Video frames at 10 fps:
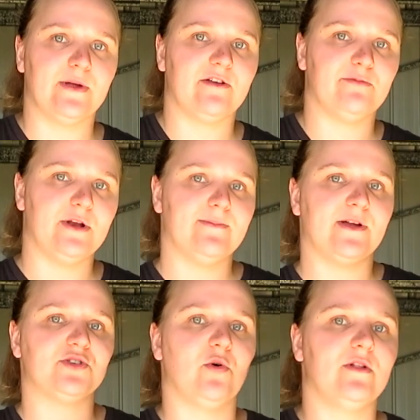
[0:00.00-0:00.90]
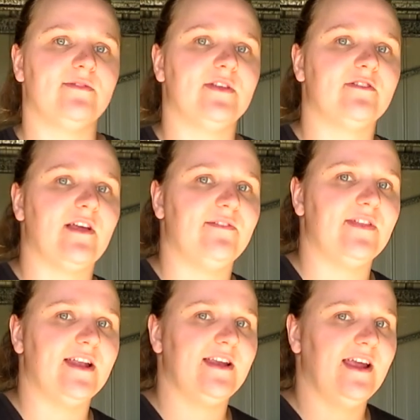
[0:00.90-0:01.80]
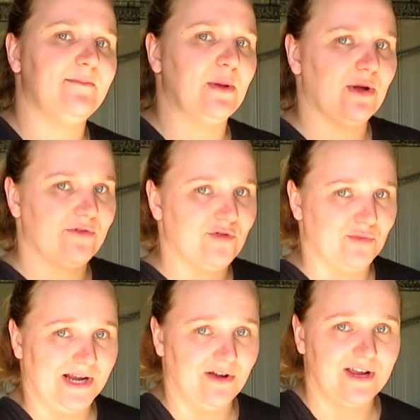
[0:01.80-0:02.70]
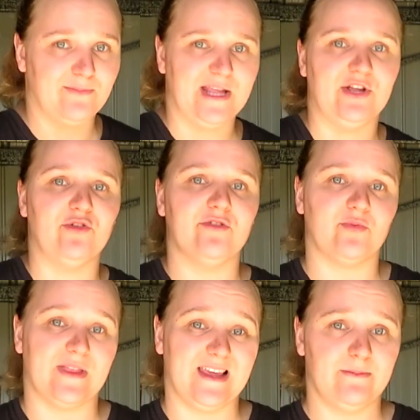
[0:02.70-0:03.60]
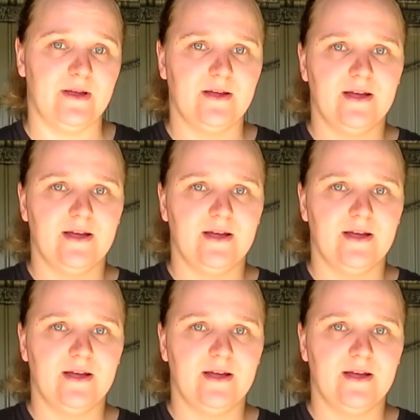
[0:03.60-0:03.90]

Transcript: because pretty much all of the stuff that belongs to Ringo can be used with him.